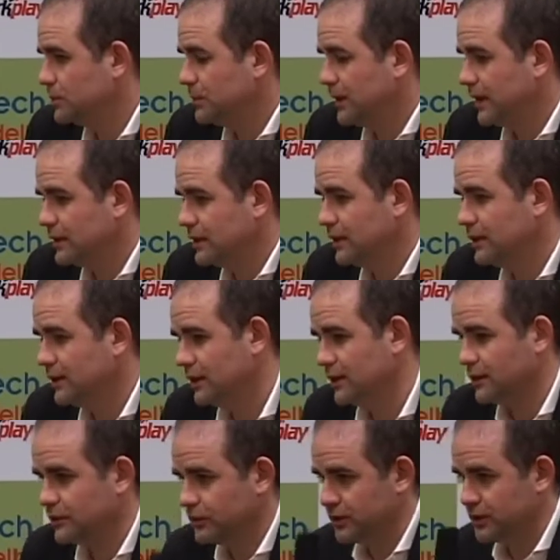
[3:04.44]
good about it, and
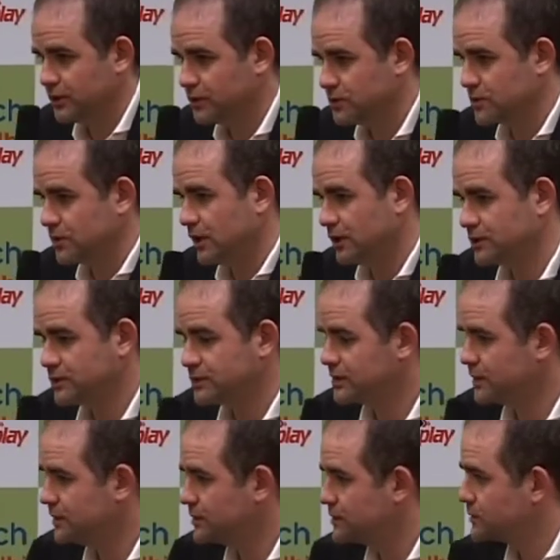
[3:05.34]
then I think you'll start to
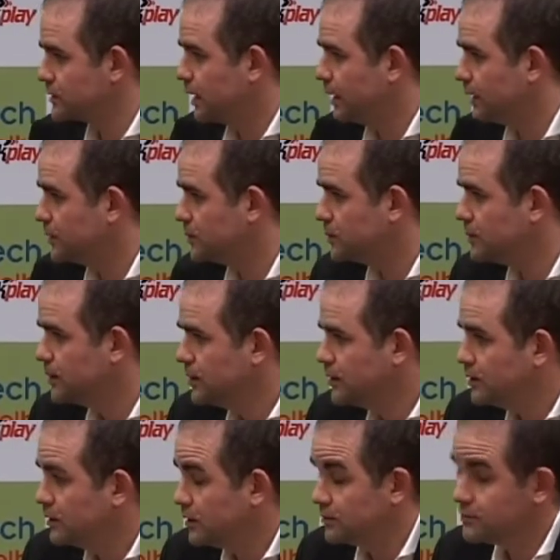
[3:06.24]
see the scale
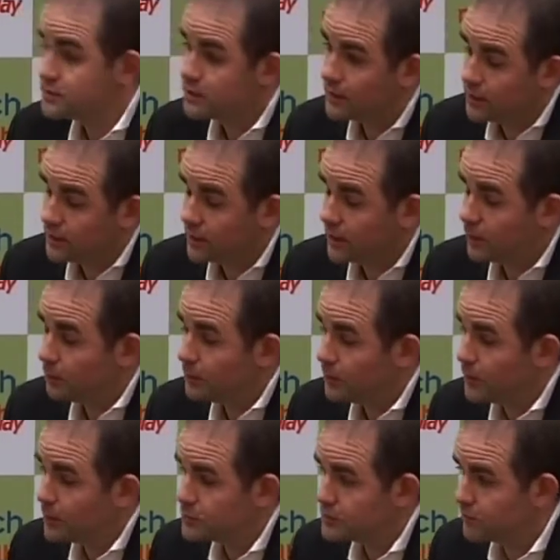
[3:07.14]
that you've seen in other
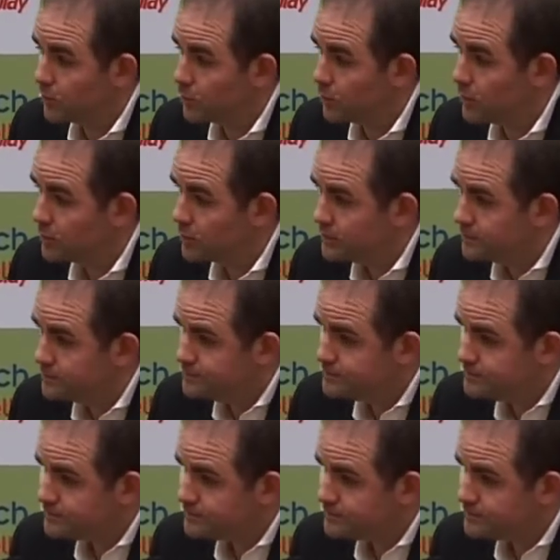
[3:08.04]
parts of the world.